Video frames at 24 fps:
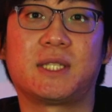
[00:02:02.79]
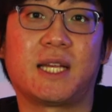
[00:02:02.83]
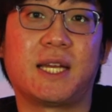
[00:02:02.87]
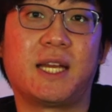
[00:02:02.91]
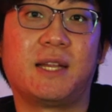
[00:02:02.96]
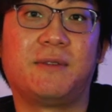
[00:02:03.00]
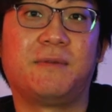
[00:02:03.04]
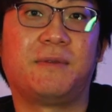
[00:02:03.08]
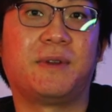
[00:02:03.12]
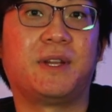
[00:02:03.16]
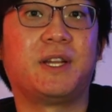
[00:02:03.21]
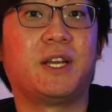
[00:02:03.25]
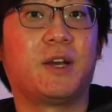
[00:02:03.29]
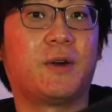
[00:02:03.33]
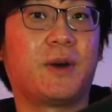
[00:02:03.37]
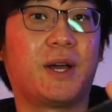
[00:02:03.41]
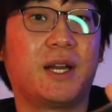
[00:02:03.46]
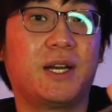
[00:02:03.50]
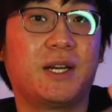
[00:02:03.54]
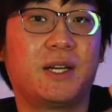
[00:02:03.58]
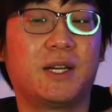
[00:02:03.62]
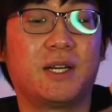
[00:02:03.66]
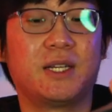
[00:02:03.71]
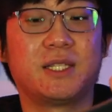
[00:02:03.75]
and video
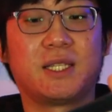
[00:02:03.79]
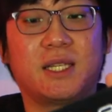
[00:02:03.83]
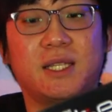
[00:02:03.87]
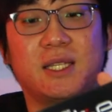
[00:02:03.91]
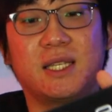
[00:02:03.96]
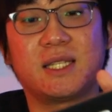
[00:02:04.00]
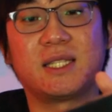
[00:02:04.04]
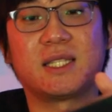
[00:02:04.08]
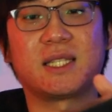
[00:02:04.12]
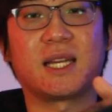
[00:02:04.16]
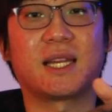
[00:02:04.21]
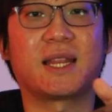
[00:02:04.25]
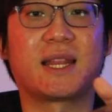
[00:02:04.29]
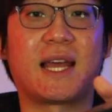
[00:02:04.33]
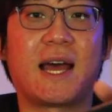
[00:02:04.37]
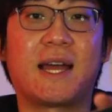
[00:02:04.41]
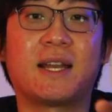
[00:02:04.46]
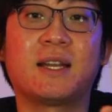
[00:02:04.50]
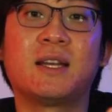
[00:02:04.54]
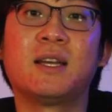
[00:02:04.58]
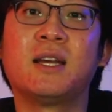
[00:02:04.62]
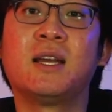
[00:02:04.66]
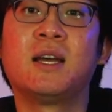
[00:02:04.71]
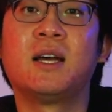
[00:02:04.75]
editors and things like
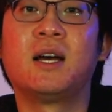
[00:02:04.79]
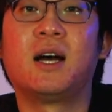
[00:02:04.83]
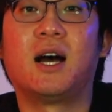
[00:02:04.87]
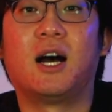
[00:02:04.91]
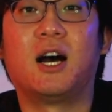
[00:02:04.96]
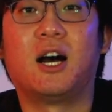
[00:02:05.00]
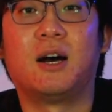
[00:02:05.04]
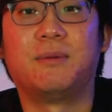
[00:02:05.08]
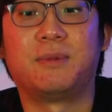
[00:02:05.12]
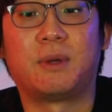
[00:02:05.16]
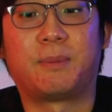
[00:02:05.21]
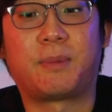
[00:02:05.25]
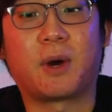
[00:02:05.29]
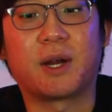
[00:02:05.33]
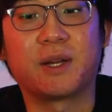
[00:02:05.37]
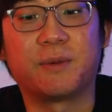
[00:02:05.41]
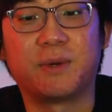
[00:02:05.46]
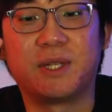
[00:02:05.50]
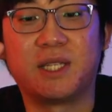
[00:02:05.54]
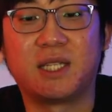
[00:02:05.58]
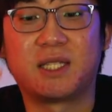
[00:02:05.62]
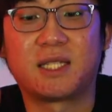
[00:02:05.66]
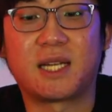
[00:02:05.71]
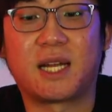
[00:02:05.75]
that. The part we
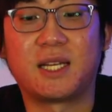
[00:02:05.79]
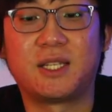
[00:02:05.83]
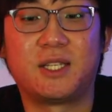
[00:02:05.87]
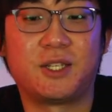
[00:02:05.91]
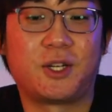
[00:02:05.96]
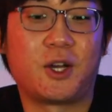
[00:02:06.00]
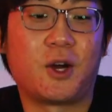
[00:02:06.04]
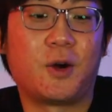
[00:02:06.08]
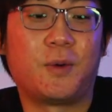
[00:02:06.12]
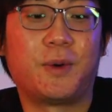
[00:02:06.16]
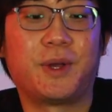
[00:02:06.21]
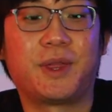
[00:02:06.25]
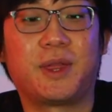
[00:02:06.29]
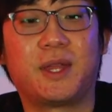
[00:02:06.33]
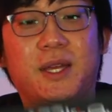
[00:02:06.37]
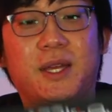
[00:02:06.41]
decided to go with